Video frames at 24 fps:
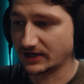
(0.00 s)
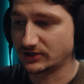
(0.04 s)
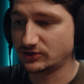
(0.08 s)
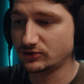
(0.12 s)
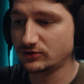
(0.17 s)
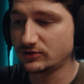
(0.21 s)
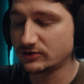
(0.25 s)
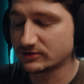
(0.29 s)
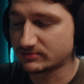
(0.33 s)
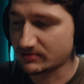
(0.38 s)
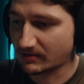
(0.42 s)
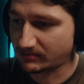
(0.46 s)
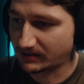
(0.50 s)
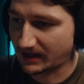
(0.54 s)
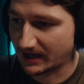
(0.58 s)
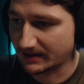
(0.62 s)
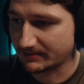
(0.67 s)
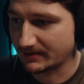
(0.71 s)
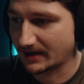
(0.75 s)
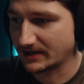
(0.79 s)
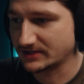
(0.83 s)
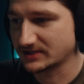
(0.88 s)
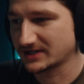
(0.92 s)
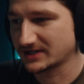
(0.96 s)
do use my
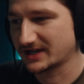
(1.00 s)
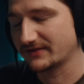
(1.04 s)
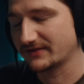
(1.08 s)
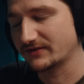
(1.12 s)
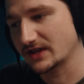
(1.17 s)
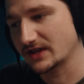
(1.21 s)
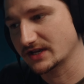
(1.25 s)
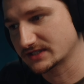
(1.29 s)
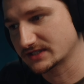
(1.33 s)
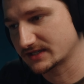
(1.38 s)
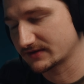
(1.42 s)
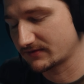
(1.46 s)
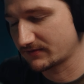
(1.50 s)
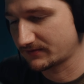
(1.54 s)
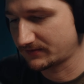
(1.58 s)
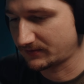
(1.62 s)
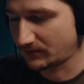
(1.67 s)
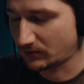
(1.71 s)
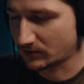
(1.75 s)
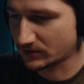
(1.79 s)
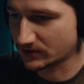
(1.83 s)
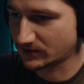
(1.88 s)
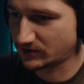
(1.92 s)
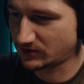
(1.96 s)
Blackmagic and have an A7
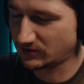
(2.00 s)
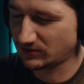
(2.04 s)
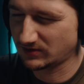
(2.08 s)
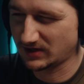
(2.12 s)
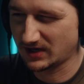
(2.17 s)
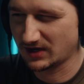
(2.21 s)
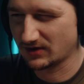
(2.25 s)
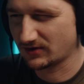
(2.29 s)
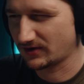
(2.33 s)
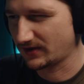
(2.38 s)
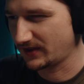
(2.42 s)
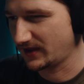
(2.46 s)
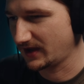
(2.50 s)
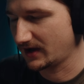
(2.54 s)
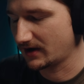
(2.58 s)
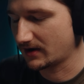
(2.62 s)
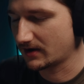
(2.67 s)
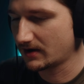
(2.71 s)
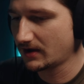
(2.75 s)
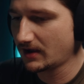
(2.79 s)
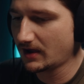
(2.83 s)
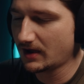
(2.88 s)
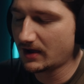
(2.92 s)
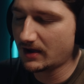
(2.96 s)
IV II here and
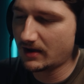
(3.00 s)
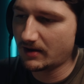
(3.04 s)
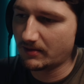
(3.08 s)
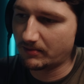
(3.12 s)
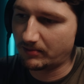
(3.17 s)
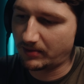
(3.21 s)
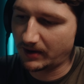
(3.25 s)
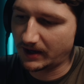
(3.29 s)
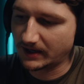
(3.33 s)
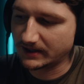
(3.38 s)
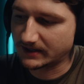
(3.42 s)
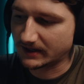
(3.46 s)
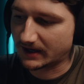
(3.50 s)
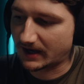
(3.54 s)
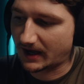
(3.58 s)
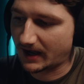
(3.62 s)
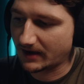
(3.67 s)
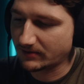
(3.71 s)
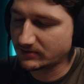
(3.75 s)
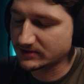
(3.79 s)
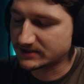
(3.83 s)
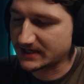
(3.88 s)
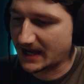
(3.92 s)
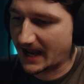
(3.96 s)
there. But I
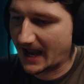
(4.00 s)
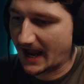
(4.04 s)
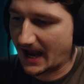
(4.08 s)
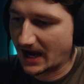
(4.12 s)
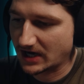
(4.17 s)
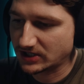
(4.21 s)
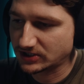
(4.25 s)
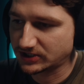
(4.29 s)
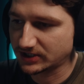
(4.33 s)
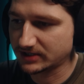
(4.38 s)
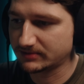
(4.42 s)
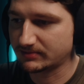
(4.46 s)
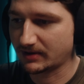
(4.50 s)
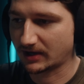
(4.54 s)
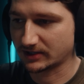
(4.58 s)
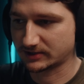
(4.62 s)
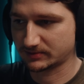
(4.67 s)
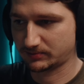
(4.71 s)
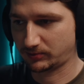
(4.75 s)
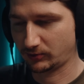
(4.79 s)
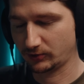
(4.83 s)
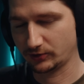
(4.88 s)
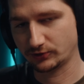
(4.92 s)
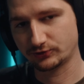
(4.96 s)
was actually about to
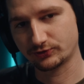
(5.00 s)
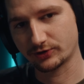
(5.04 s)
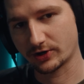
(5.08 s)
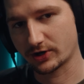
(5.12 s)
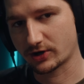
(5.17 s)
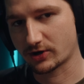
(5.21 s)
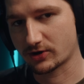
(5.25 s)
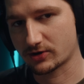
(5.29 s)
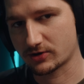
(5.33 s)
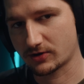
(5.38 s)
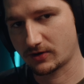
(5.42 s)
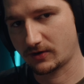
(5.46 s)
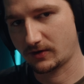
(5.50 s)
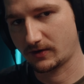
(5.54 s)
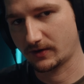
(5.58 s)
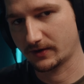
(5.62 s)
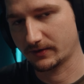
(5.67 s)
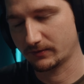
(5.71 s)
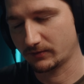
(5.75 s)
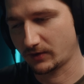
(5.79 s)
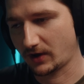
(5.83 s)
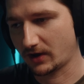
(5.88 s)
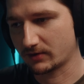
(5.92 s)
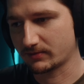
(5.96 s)
pull the trigger
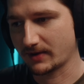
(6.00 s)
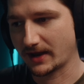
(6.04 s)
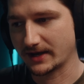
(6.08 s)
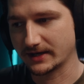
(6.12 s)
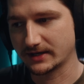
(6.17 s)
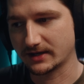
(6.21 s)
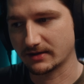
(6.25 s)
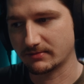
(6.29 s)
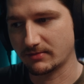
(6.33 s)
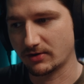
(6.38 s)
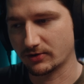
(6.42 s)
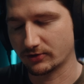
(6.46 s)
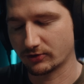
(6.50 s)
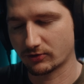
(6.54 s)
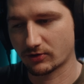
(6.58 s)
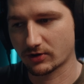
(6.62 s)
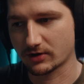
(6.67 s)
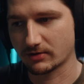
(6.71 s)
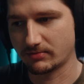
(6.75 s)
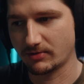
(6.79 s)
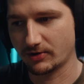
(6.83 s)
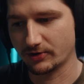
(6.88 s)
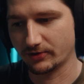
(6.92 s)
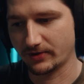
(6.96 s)
on a red Komodo or
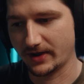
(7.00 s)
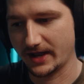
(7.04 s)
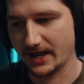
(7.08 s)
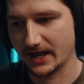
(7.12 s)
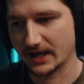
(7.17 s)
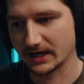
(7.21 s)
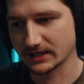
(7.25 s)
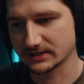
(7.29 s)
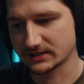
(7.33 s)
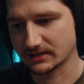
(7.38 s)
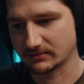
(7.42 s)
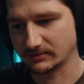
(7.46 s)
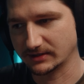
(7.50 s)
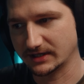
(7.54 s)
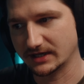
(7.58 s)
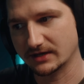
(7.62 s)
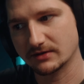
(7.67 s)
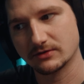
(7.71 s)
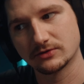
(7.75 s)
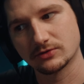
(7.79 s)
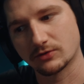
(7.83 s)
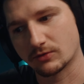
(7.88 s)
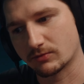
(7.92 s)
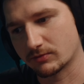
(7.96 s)
Komodo X. I'm
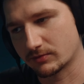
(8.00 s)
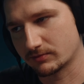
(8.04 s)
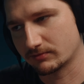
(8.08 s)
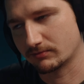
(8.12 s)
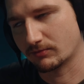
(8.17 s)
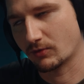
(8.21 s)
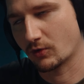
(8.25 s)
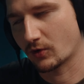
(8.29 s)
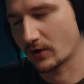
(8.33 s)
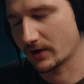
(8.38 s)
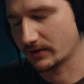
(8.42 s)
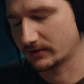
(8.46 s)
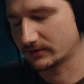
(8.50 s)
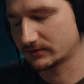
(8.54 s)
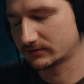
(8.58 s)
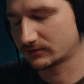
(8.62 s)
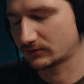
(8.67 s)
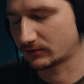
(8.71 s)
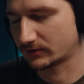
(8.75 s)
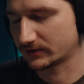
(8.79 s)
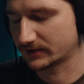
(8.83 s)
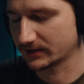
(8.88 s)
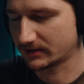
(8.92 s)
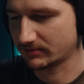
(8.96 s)
leaning more
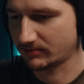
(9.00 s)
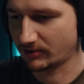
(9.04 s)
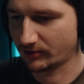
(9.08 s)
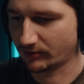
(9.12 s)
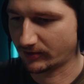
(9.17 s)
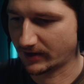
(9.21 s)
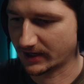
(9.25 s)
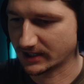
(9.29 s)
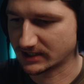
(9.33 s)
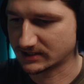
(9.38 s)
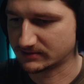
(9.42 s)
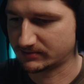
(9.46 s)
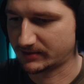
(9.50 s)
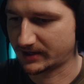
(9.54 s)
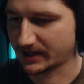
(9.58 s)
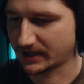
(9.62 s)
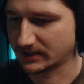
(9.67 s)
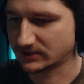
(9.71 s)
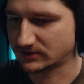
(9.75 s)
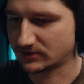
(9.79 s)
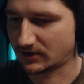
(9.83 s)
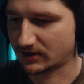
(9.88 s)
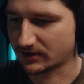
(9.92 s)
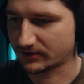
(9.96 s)
toward the Komodo X, but I can
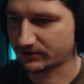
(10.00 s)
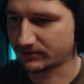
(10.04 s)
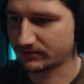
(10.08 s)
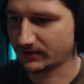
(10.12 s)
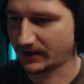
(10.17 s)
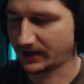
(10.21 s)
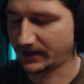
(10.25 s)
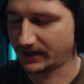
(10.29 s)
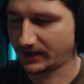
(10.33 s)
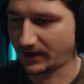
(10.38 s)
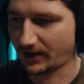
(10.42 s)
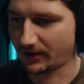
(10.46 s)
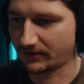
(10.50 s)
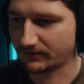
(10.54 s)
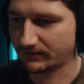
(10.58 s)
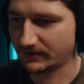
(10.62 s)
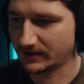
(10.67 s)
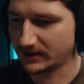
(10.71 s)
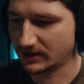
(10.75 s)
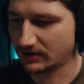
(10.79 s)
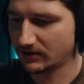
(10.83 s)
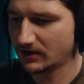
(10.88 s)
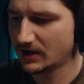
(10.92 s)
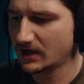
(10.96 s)
talk through that in another
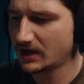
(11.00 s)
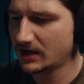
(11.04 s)
video.